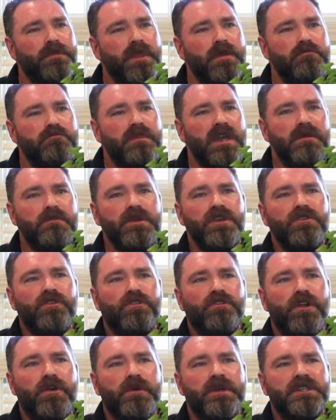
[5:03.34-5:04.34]
Maybe you're
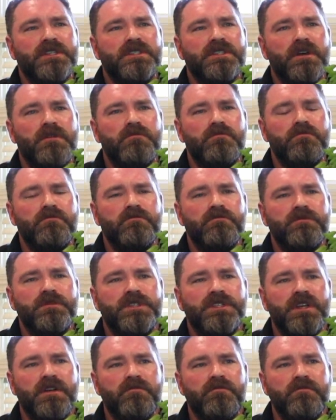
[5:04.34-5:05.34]
growing
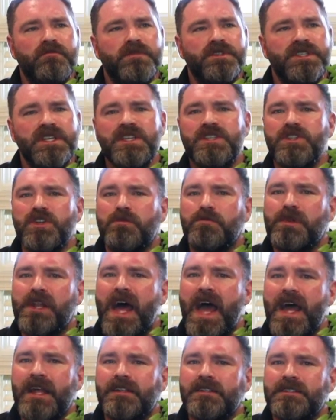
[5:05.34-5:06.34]
some seasonal
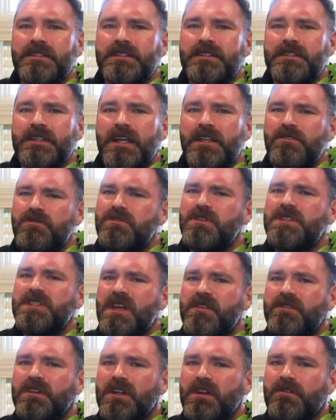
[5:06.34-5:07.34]
plants and you just
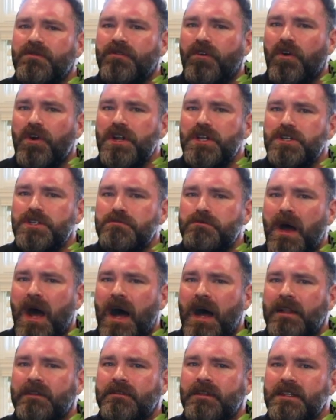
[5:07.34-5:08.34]
have a little 4-inch
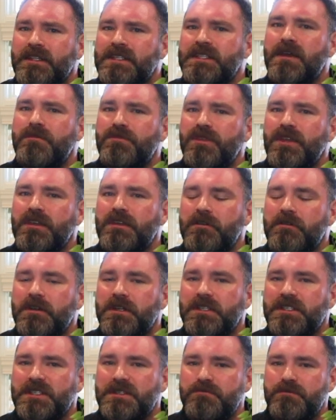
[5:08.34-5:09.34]
pot that's something you
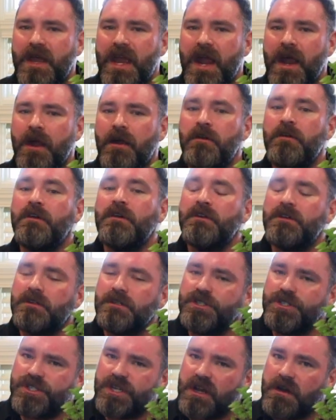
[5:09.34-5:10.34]
can spare.
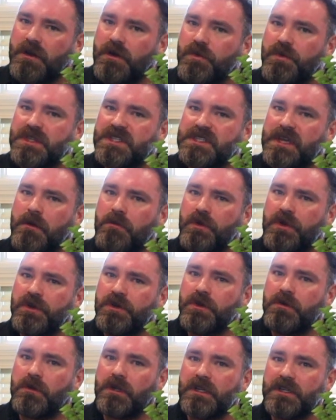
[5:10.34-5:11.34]
Share it with someone
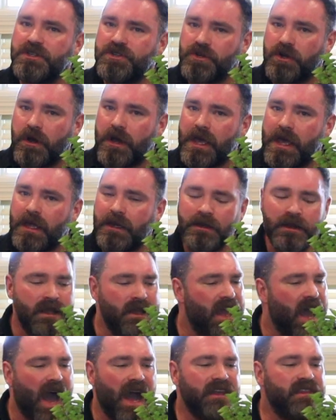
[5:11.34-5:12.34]
who will enjoy it.
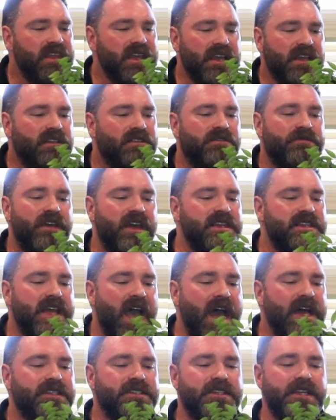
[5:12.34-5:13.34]
I think it's
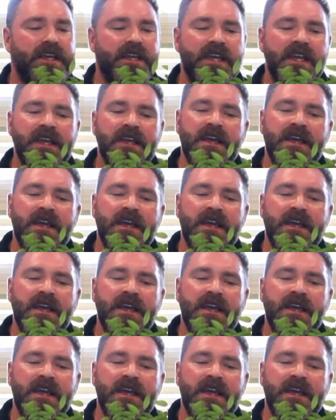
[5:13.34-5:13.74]
fantastic.